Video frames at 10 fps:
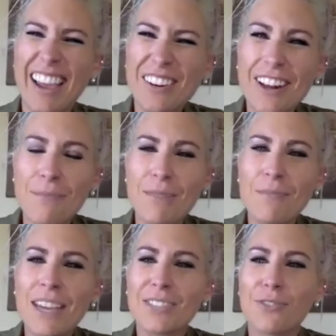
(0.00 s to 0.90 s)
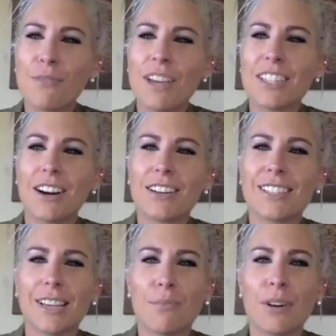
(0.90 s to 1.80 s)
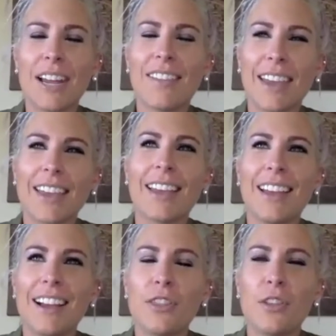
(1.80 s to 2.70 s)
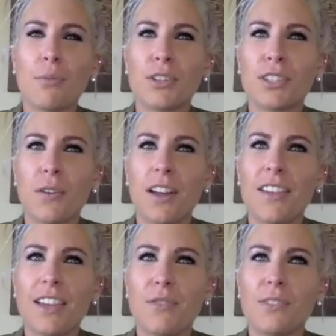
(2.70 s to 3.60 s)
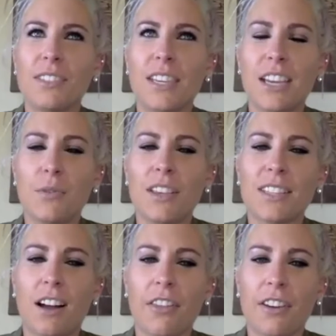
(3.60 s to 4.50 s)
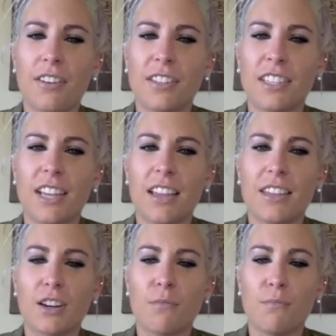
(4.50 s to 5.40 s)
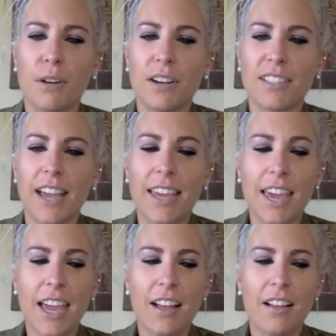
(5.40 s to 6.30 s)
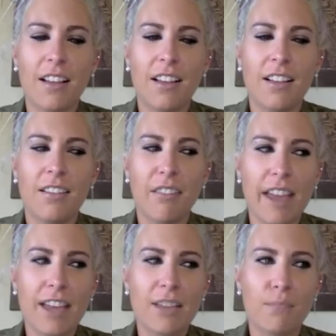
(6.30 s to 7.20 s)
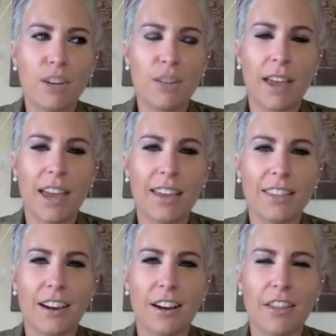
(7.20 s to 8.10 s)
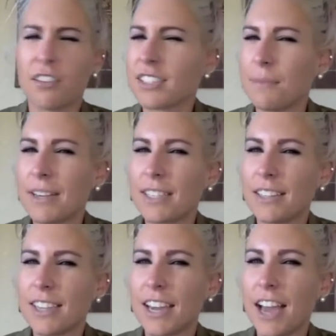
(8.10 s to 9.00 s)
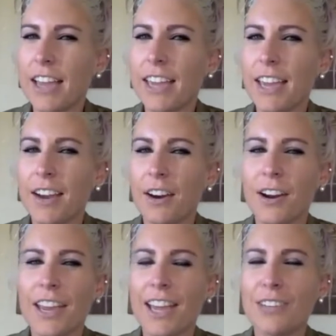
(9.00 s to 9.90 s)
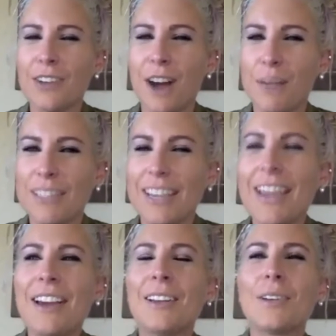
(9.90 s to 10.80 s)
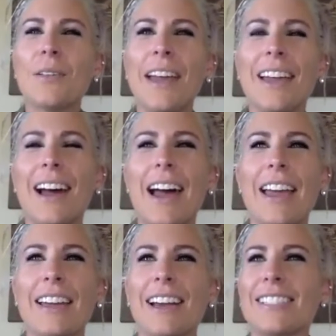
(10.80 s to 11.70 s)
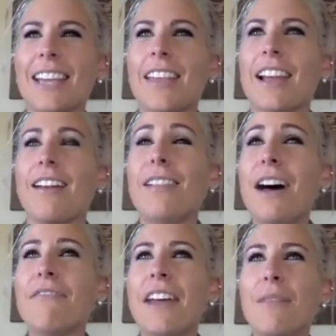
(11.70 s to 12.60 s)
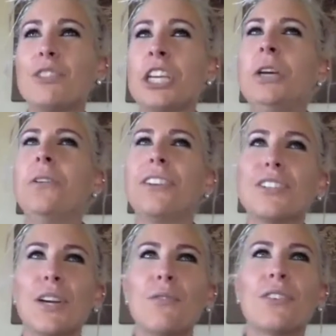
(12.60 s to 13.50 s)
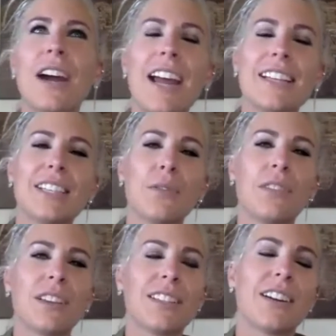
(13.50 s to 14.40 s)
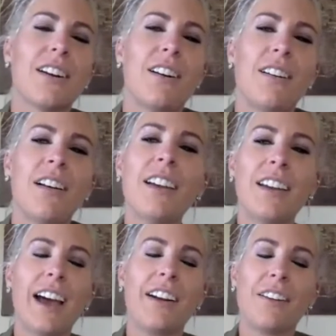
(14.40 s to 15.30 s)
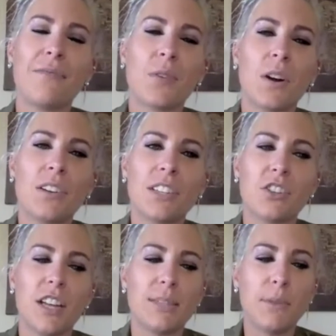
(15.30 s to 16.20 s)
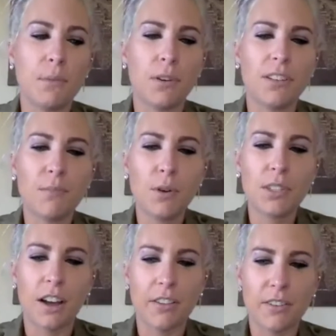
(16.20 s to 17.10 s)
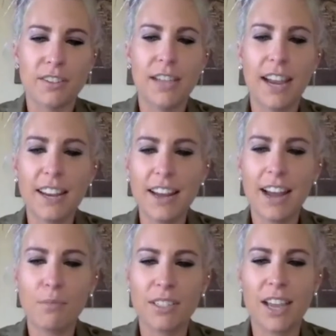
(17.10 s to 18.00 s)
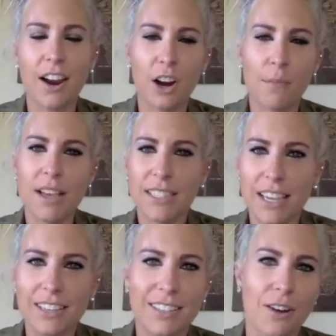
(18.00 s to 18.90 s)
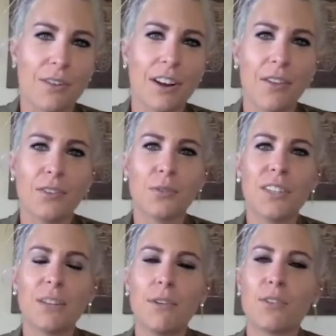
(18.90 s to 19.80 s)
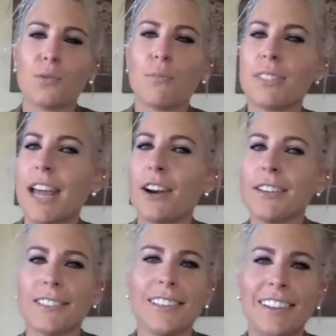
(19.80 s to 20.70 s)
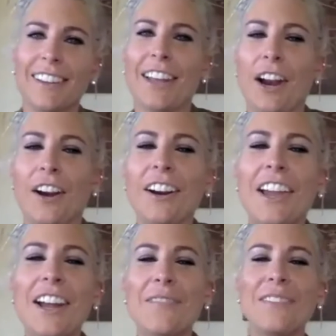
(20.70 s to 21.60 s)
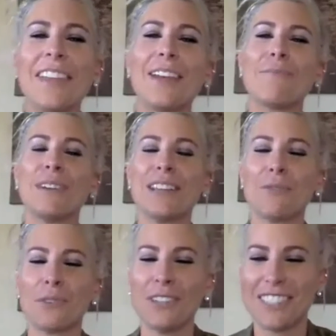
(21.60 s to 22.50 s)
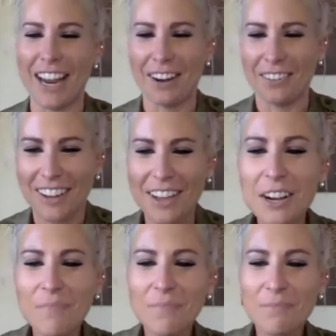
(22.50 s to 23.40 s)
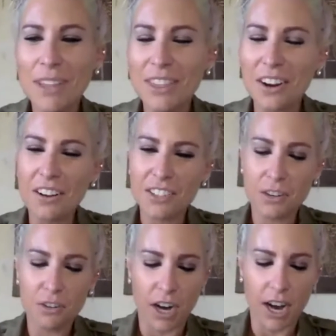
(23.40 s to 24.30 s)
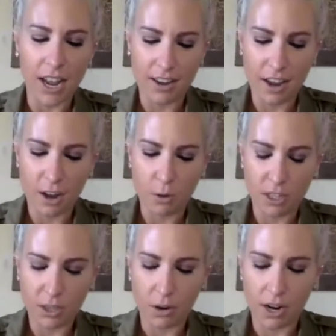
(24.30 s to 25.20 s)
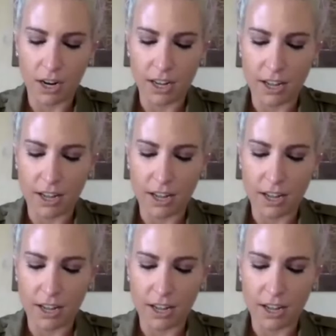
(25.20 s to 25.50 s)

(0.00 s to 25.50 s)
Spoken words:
You know what I mean? Because for me, it's hard to separate like the persona that you see with these authors and then their books. I can't like a book but hate the author. Does that make sense? Like I can't do the opposite. So like I say like I love them too. They're so great. So because they're all, I don't know, they're all such nice people. And most authors, 99% are amazing. So, there's always going to be those 1%ers that are going to be like, bring the world down. But they're all so great, and they all work so hard.